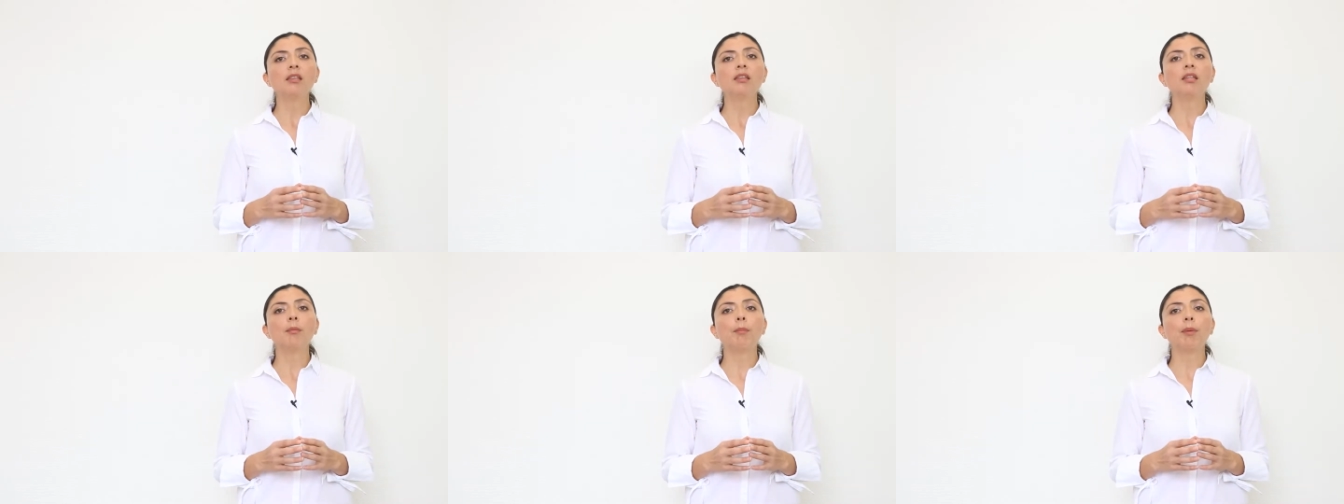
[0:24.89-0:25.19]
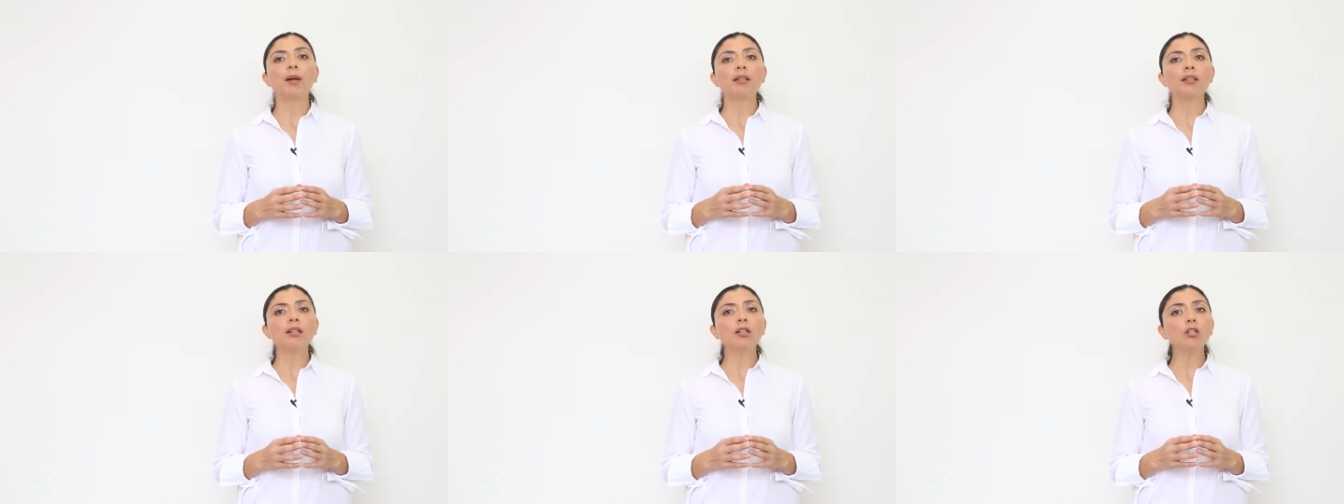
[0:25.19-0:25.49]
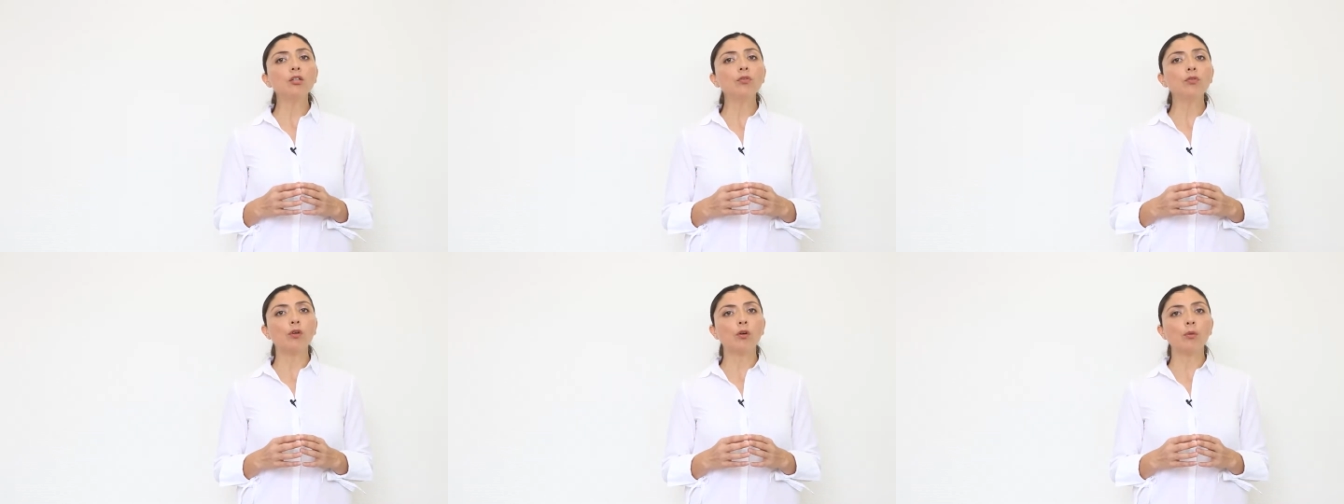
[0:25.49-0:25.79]
The
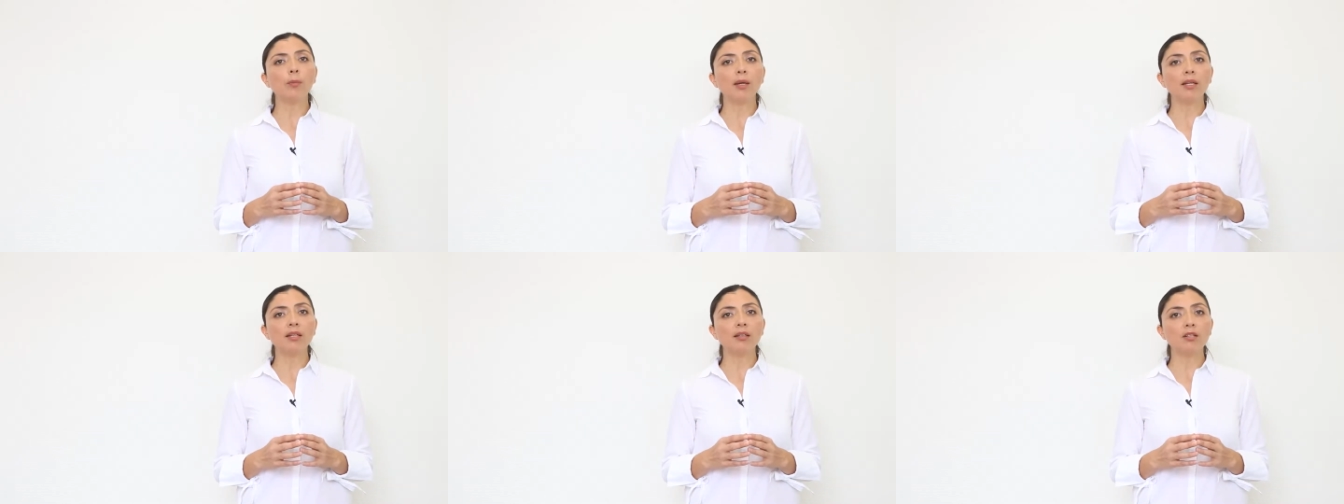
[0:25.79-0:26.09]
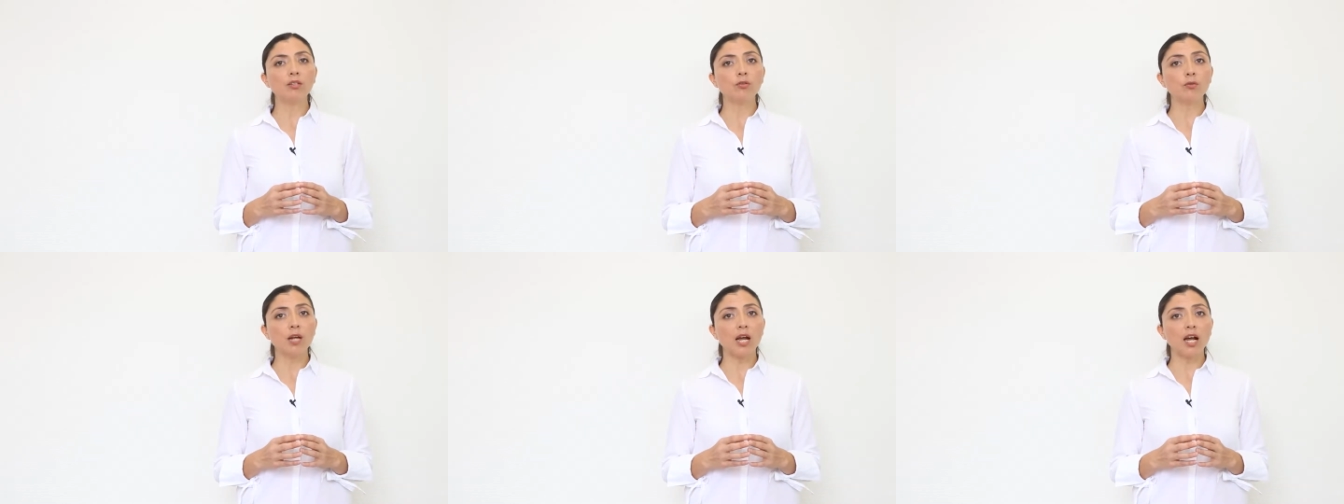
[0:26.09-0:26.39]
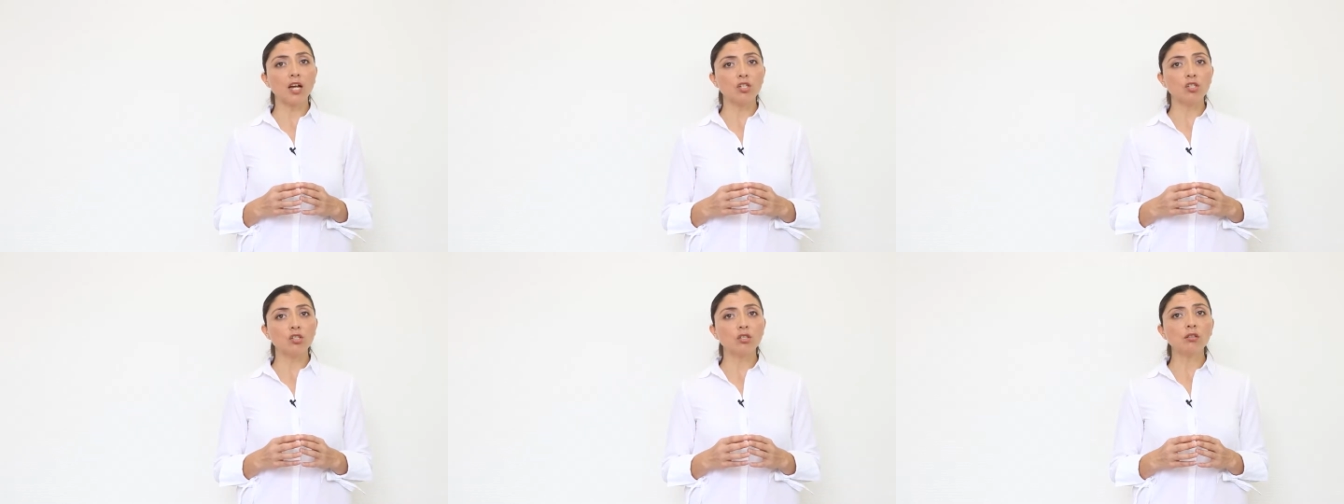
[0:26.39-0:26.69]
particles formed by this
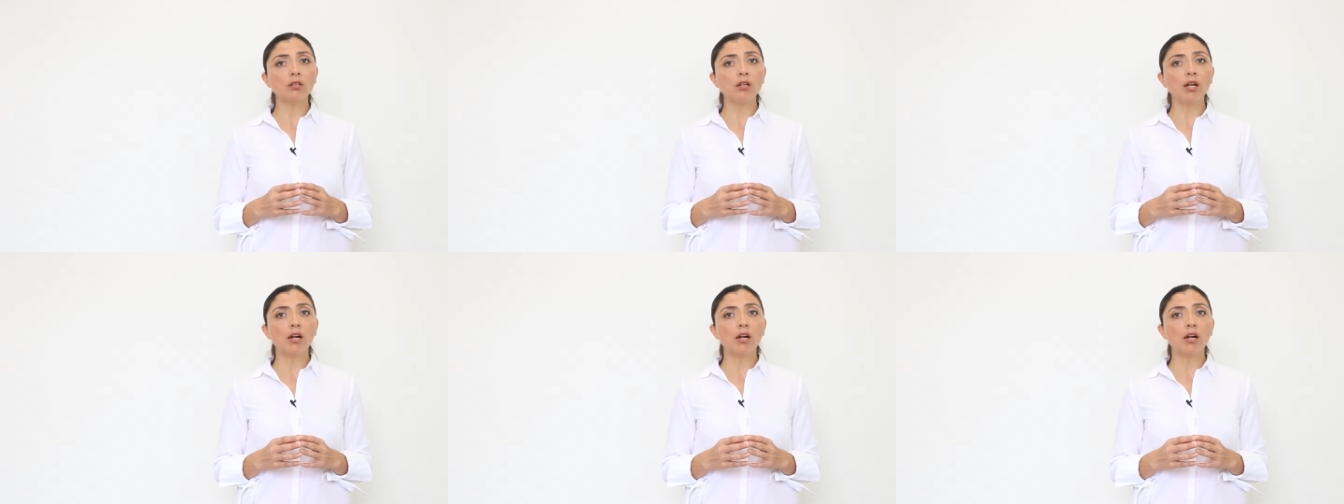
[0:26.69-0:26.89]
reaction